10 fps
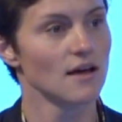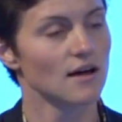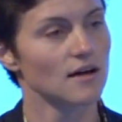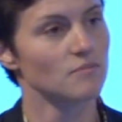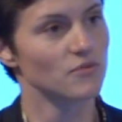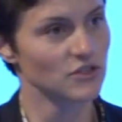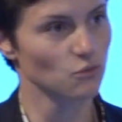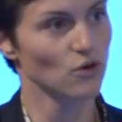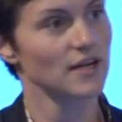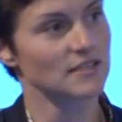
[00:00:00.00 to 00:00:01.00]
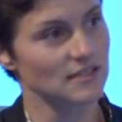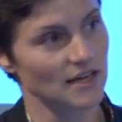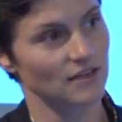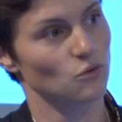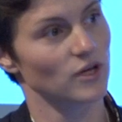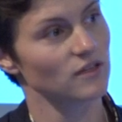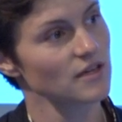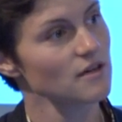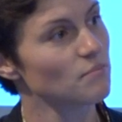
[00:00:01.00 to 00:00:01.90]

um, this work and scale it quickly,